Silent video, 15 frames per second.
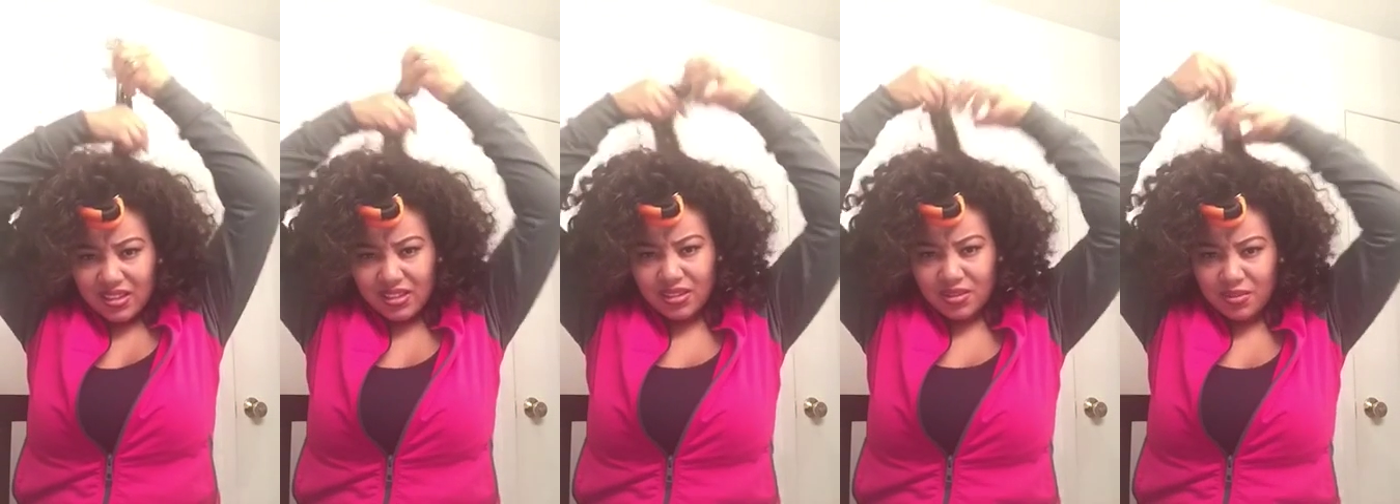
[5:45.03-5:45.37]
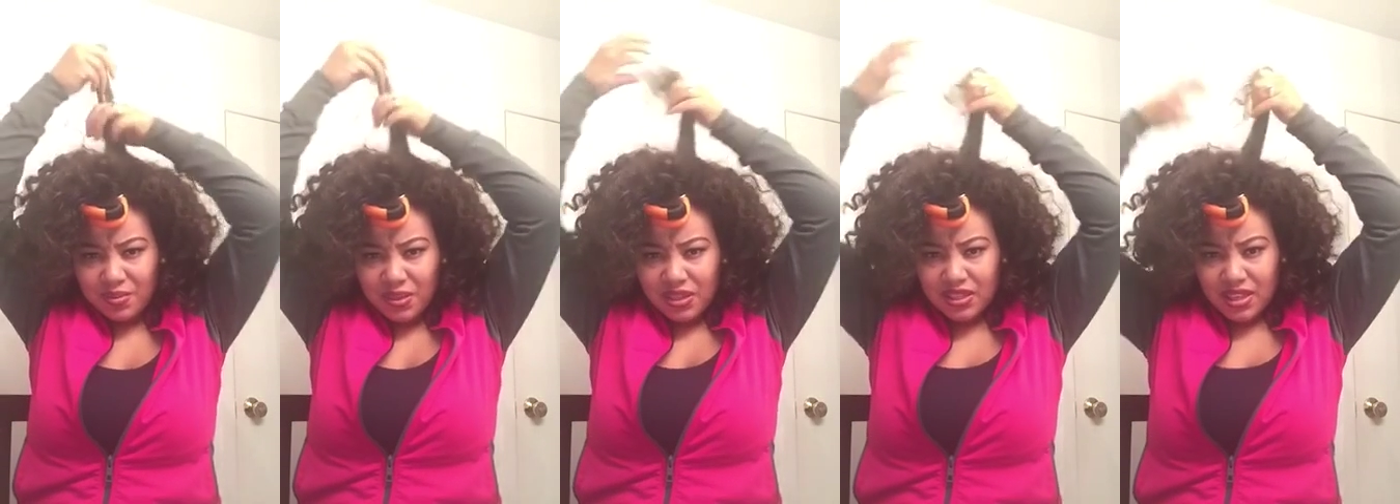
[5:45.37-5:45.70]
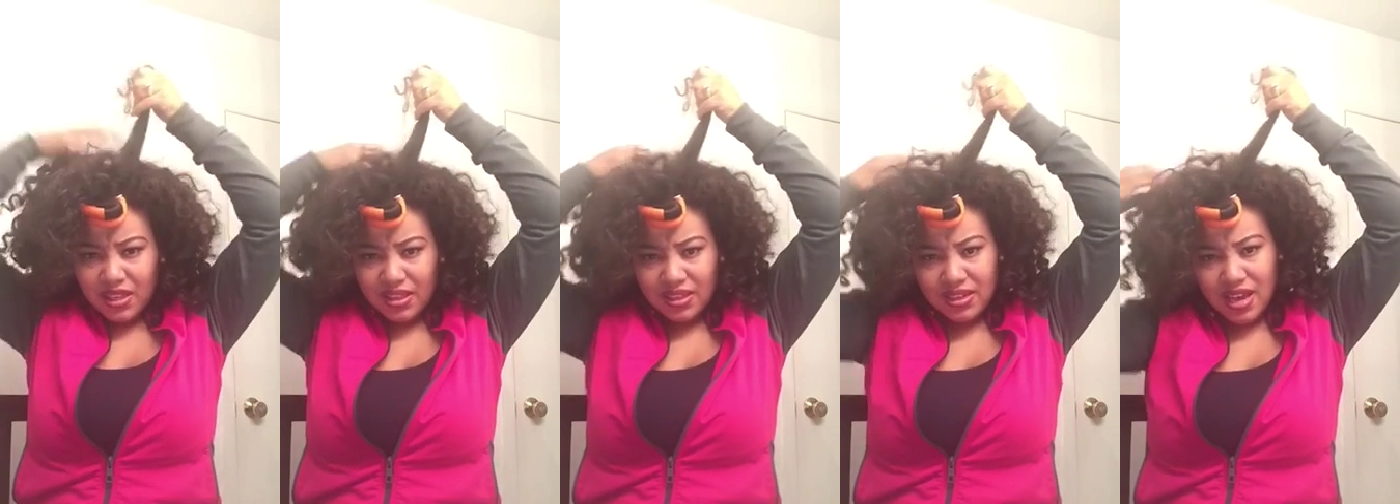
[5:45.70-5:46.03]
Still a piece
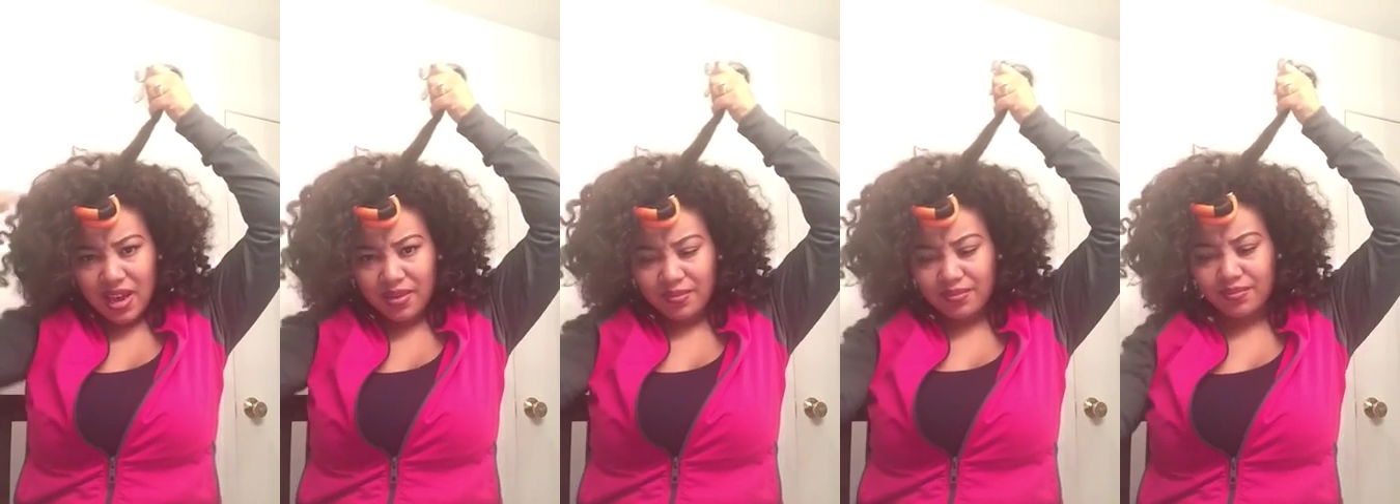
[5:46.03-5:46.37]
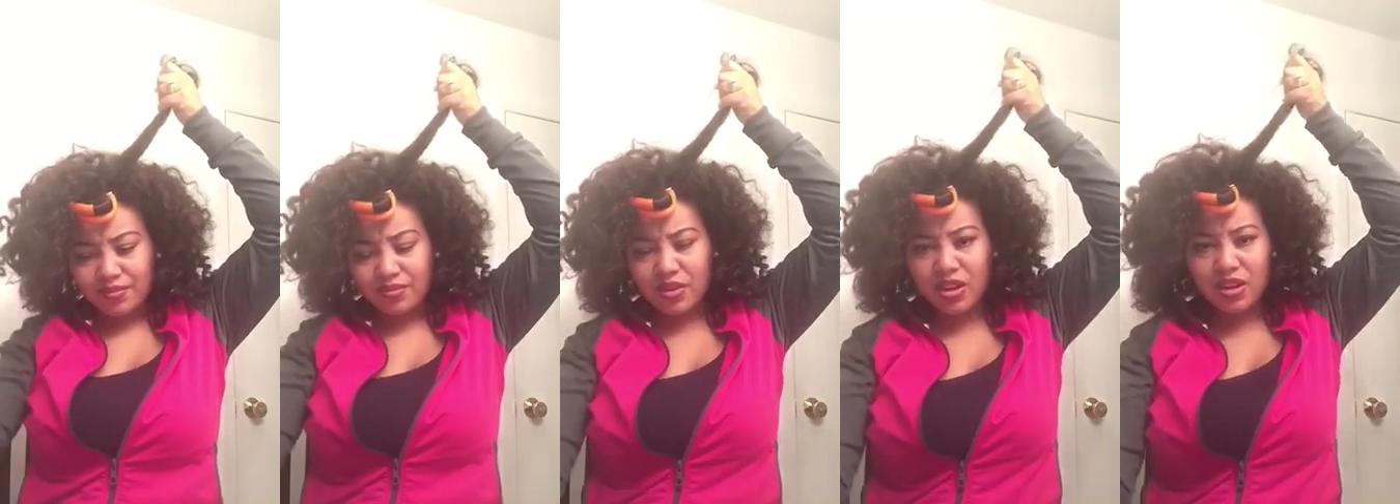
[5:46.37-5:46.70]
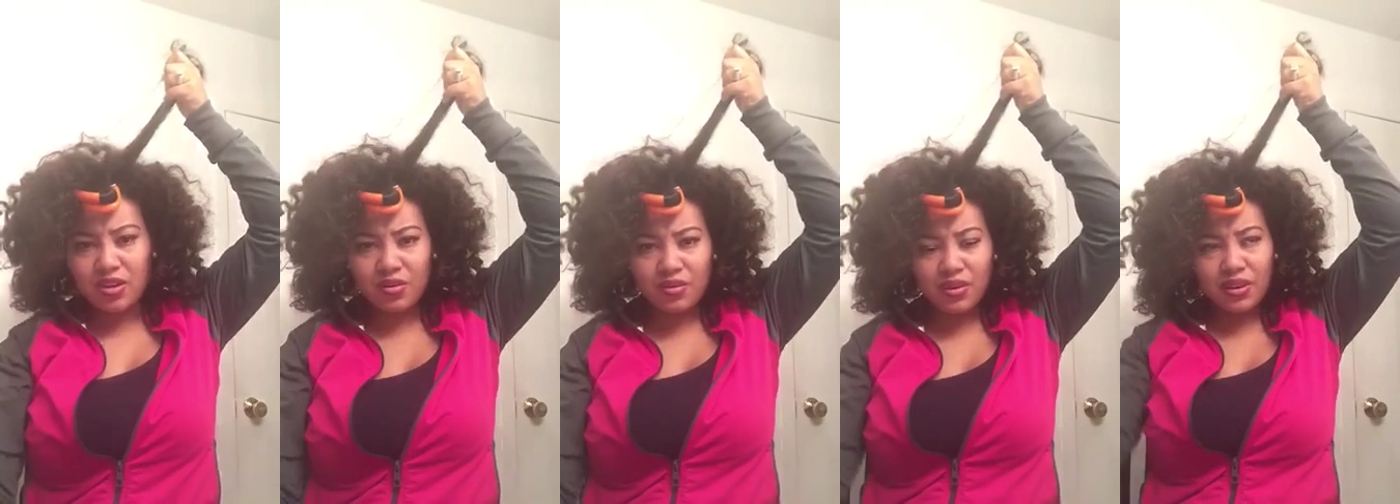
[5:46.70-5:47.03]
at the top. I
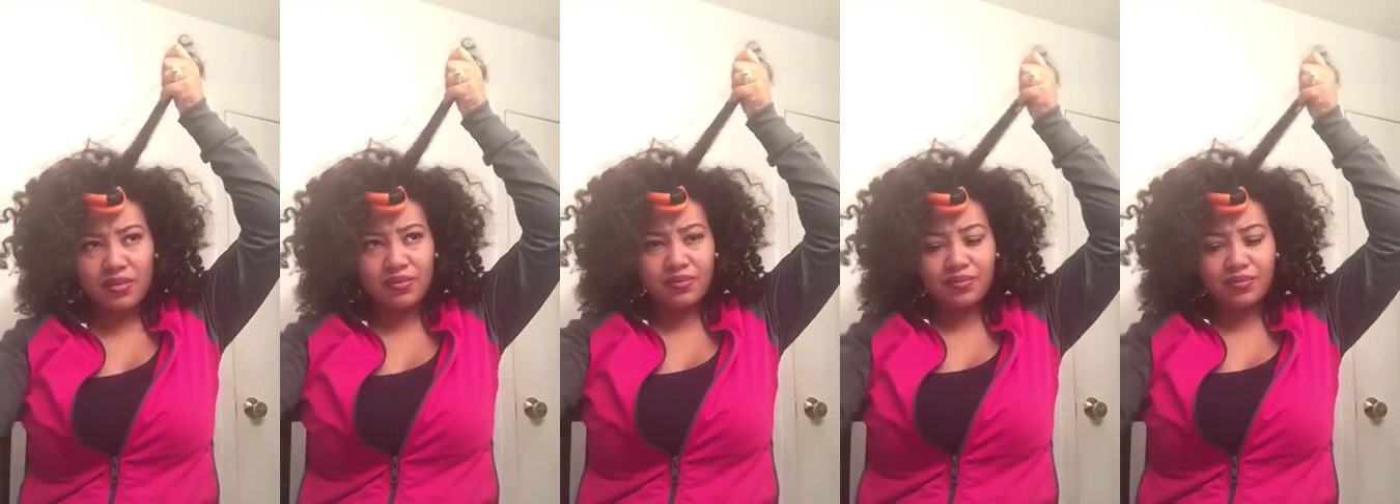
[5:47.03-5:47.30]
don't win.